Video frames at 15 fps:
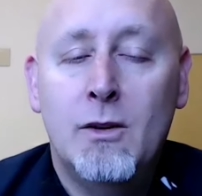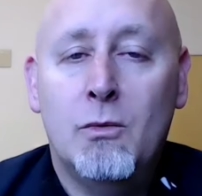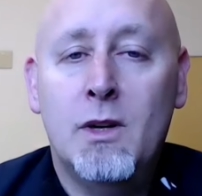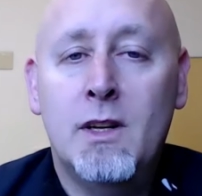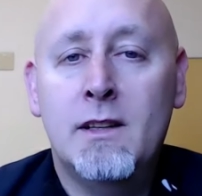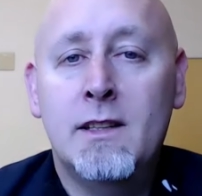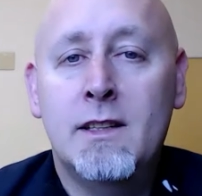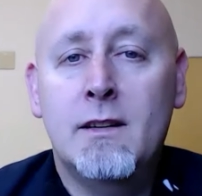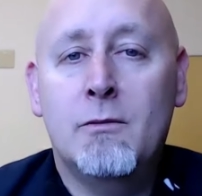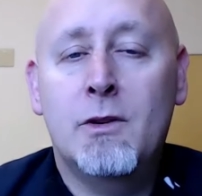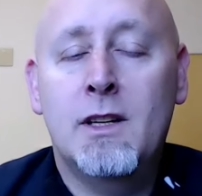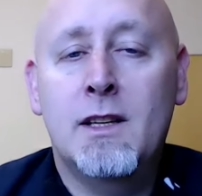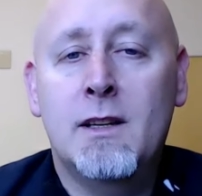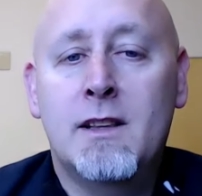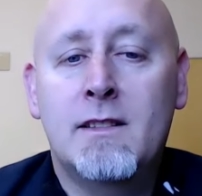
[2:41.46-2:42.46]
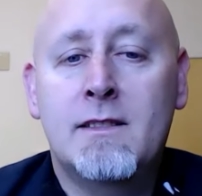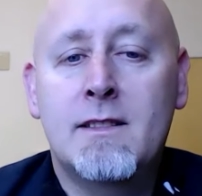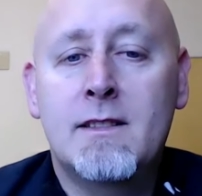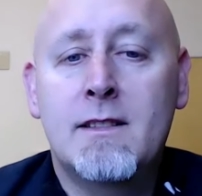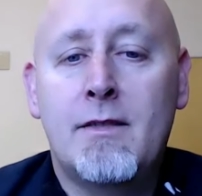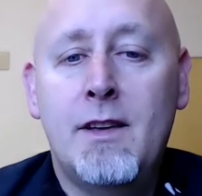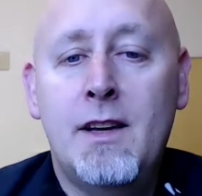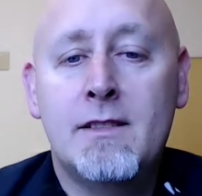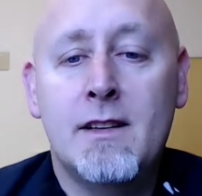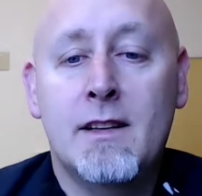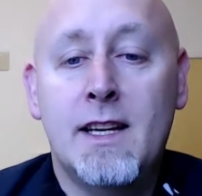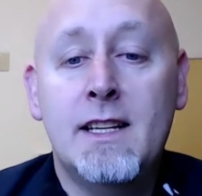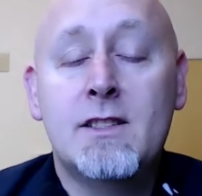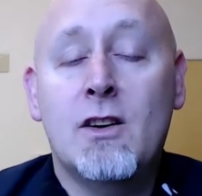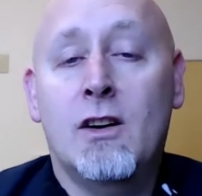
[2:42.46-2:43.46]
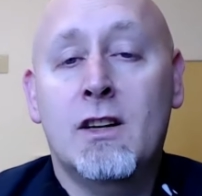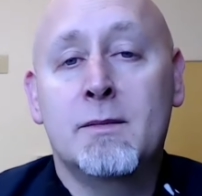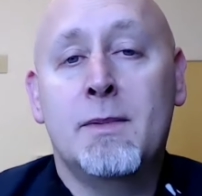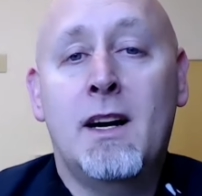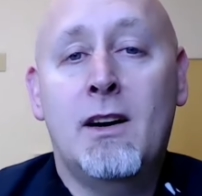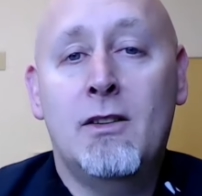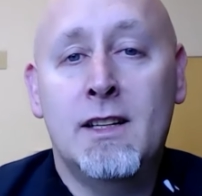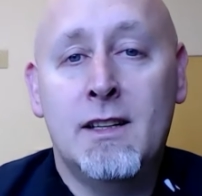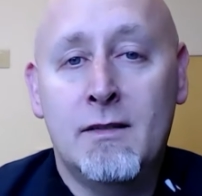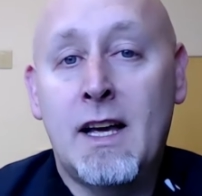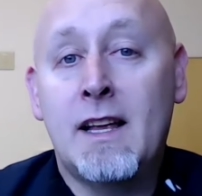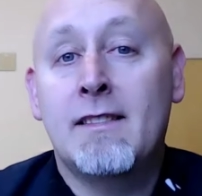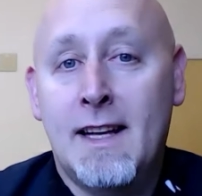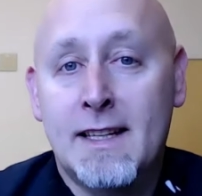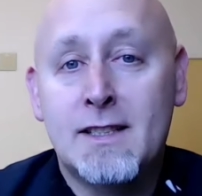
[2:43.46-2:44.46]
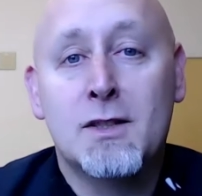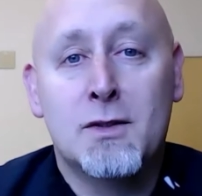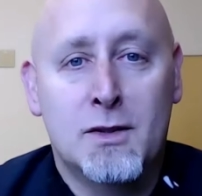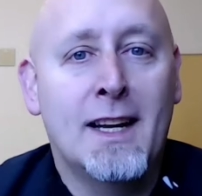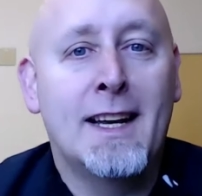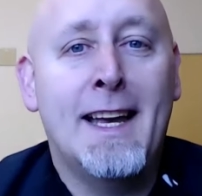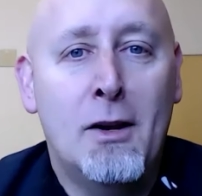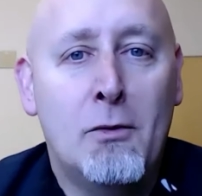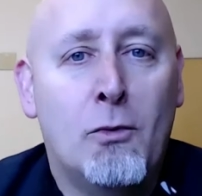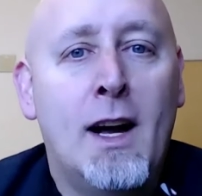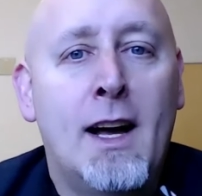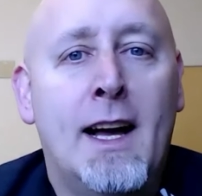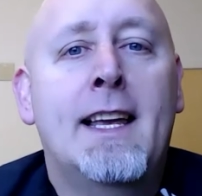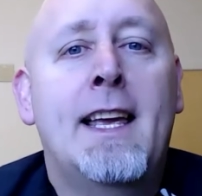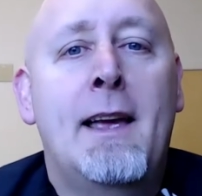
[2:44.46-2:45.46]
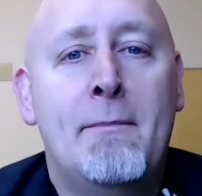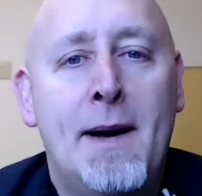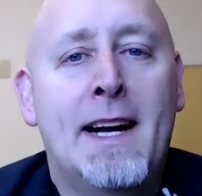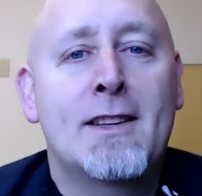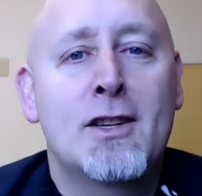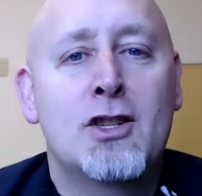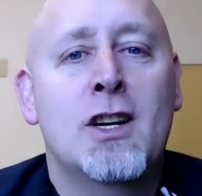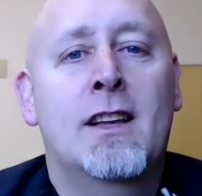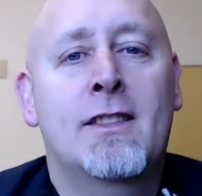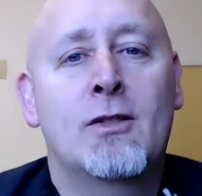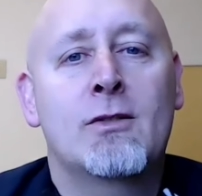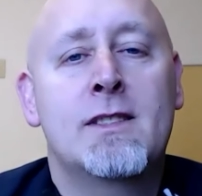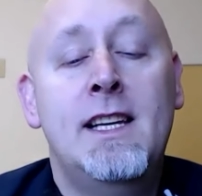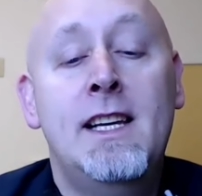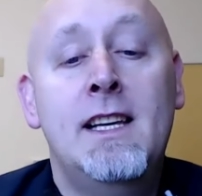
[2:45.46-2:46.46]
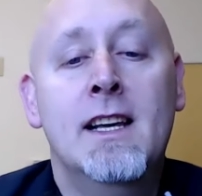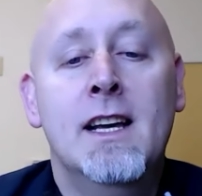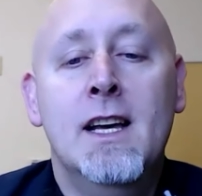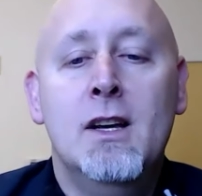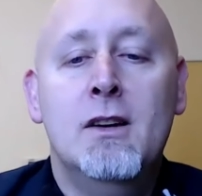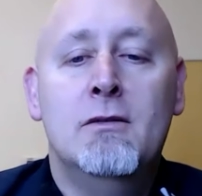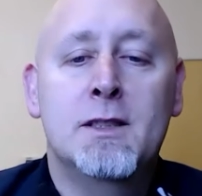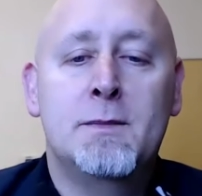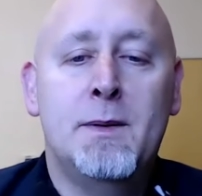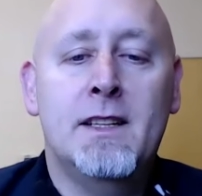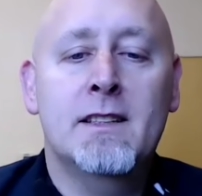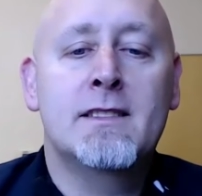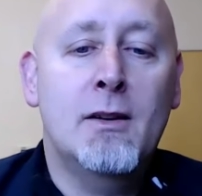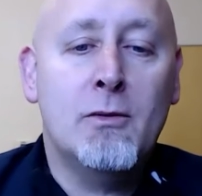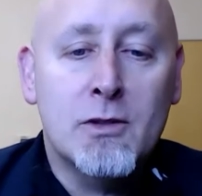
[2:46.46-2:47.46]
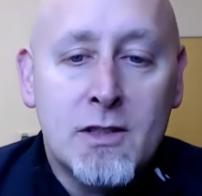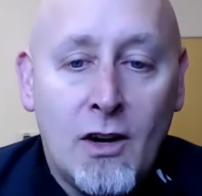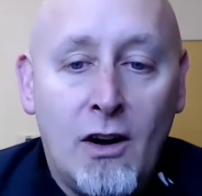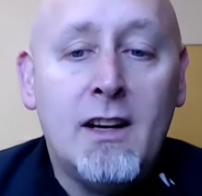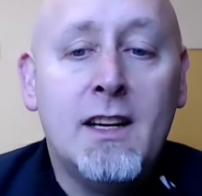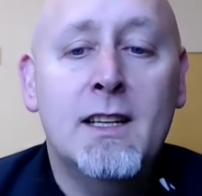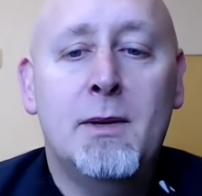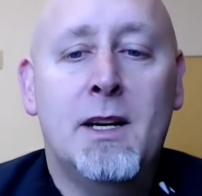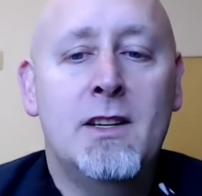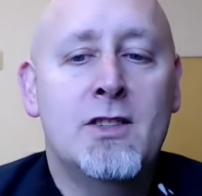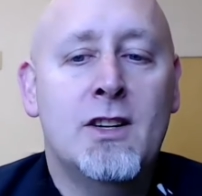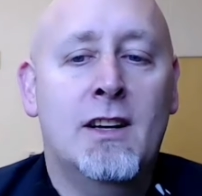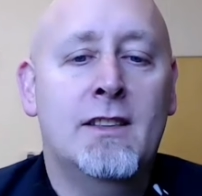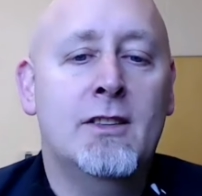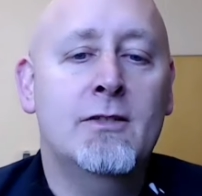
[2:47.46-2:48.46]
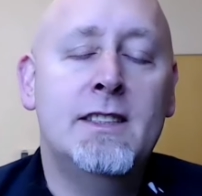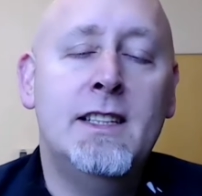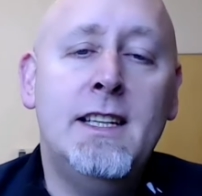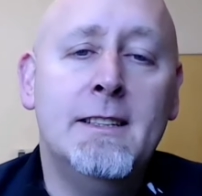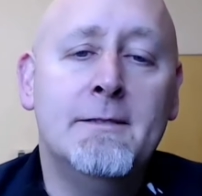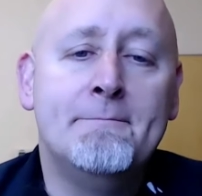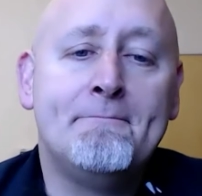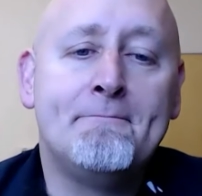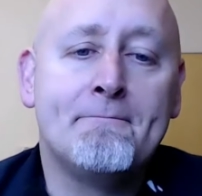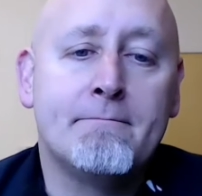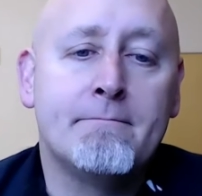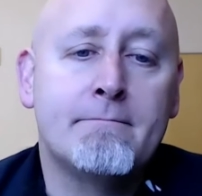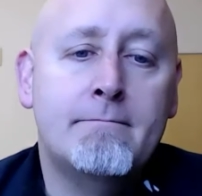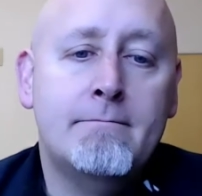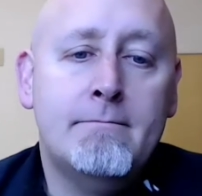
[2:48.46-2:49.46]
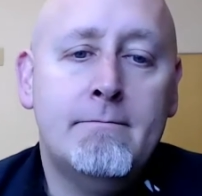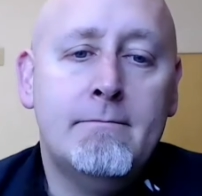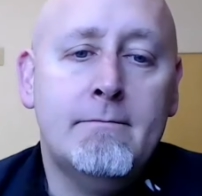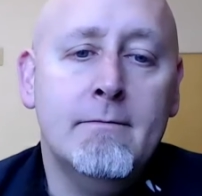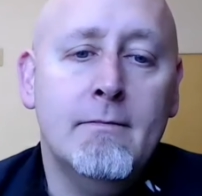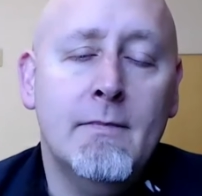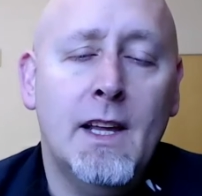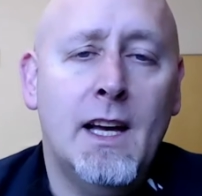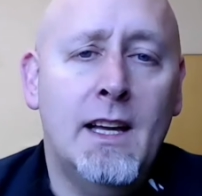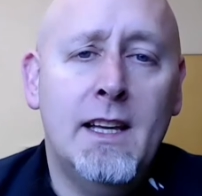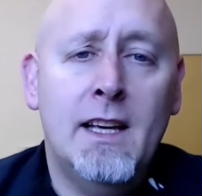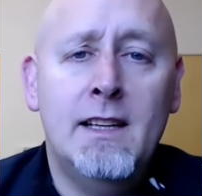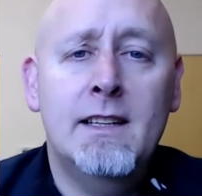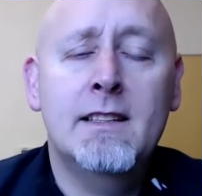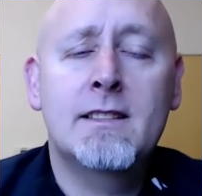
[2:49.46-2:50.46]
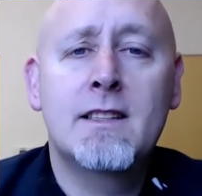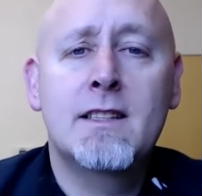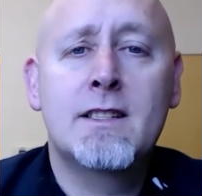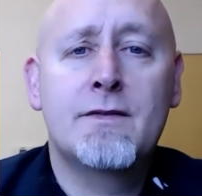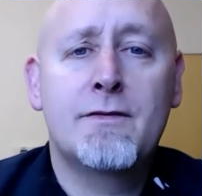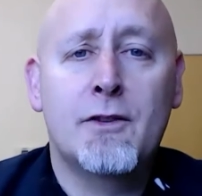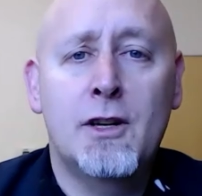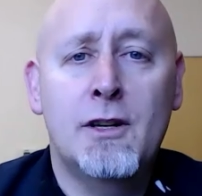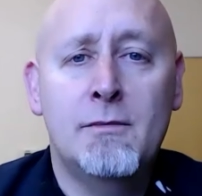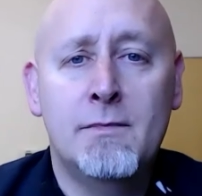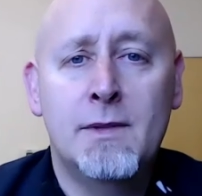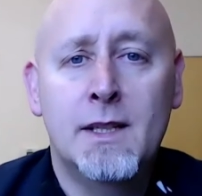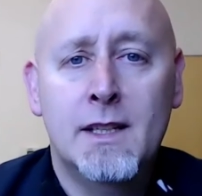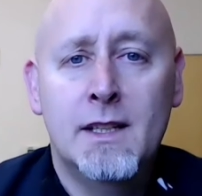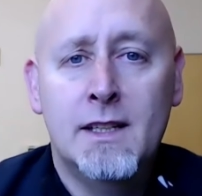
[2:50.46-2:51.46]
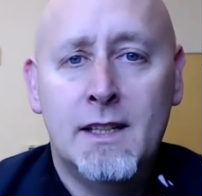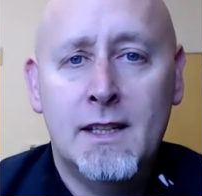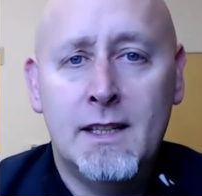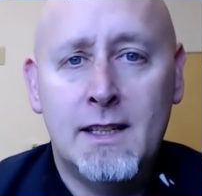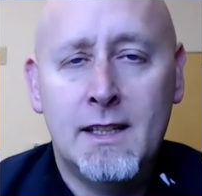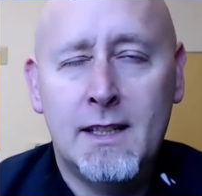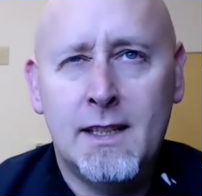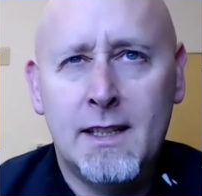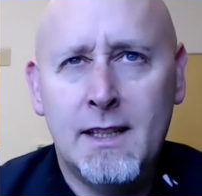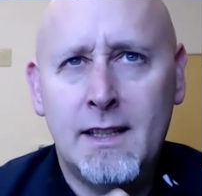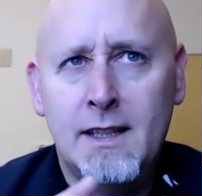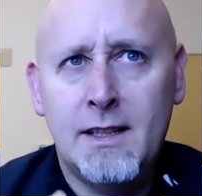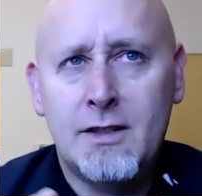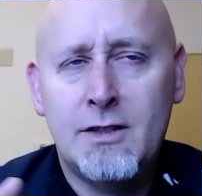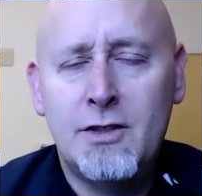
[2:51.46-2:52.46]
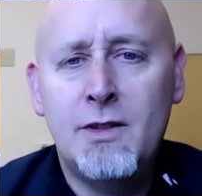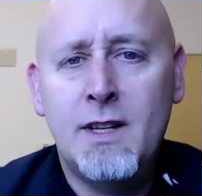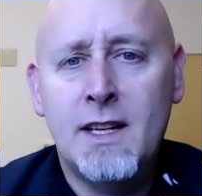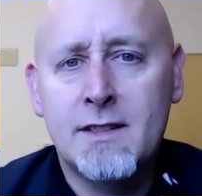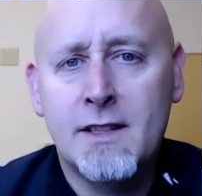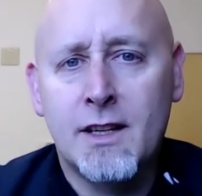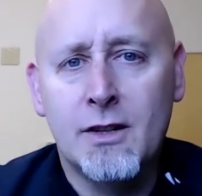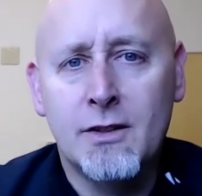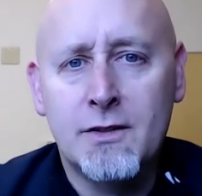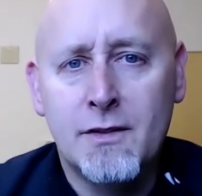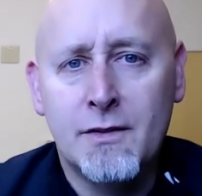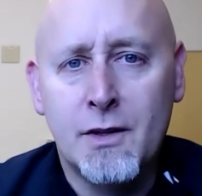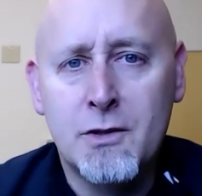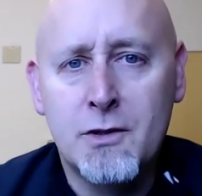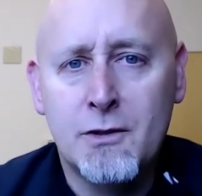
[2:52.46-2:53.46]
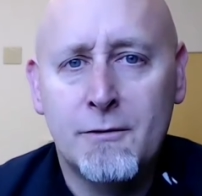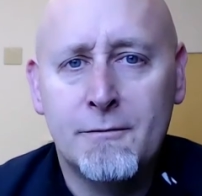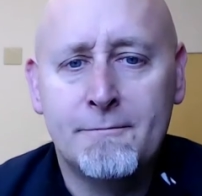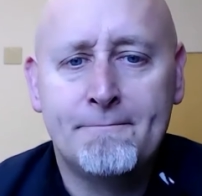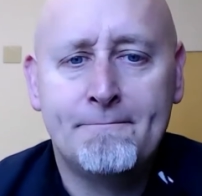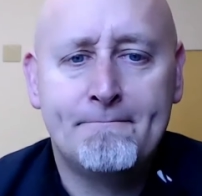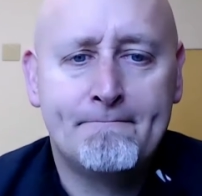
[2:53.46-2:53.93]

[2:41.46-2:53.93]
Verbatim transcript: One of the things that they talked about, and that's just, again, why I came back to John 13, was because they were talking about John 13. And this is from, I think, 2 days ago, it's devotional.